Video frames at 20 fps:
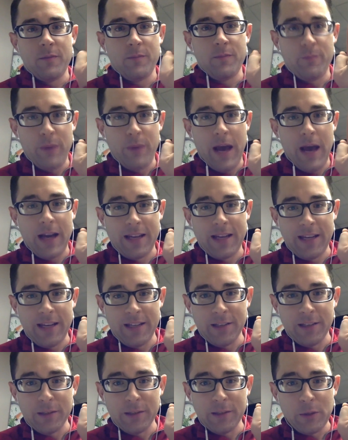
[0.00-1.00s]
back in
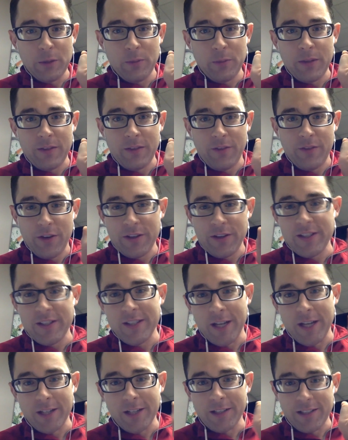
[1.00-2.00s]
a little bit, very
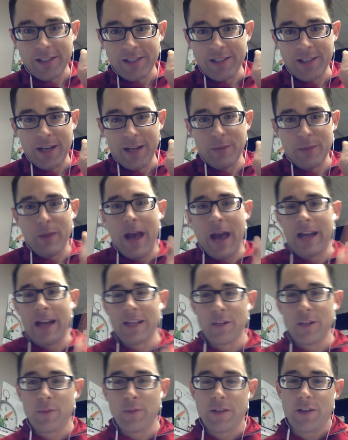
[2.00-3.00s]
subtly slide back
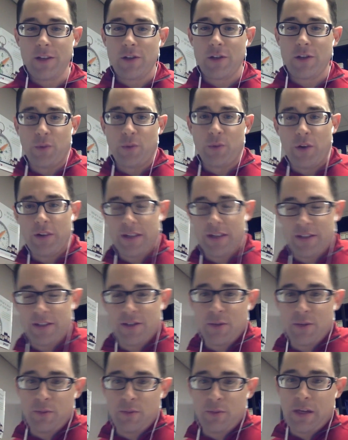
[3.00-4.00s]
into position where it
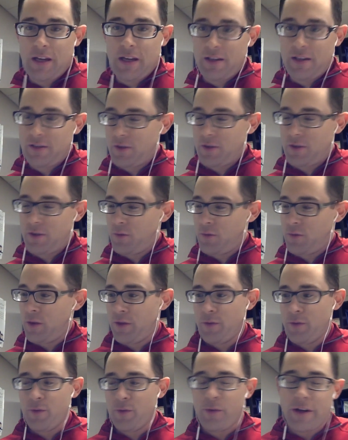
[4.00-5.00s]
needs to be. So went
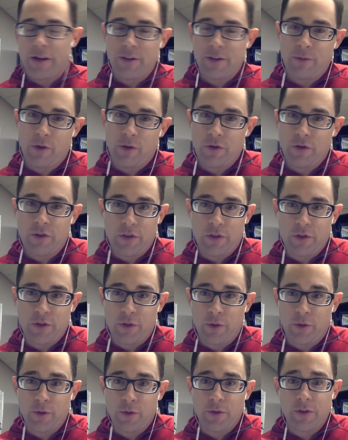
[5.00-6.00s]
through the range of motion in the
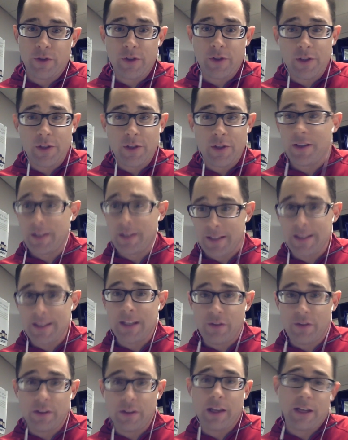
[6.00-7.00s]
shoulders, and she said it's
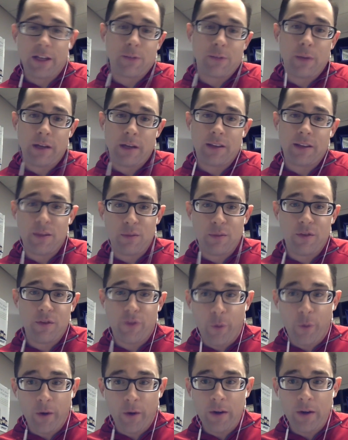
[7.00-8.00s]
even less pain than
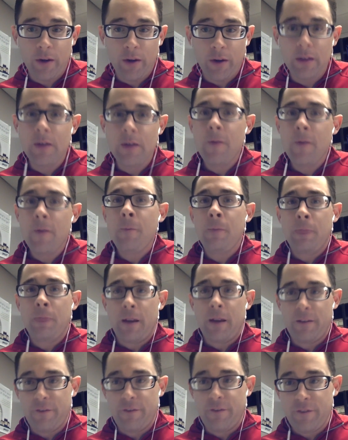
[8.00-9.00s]
before.
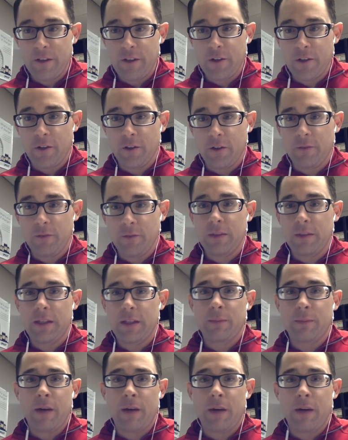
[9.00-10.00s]
I feel
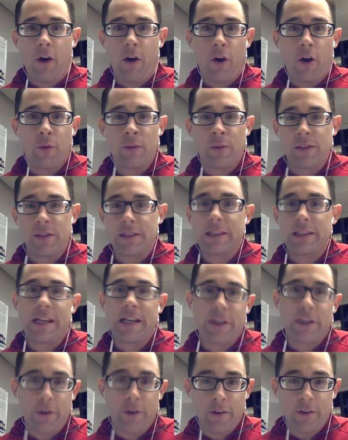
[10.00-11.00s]
like my arm is
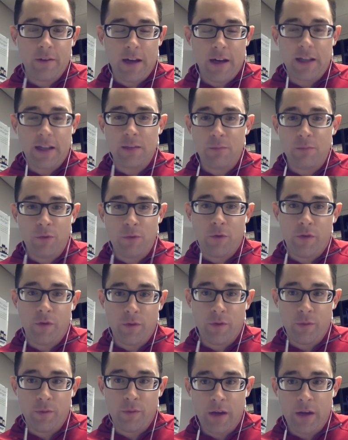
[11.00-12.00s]
lighter. I can move
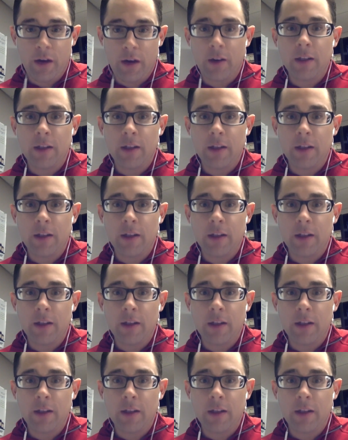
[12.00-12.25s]
through there.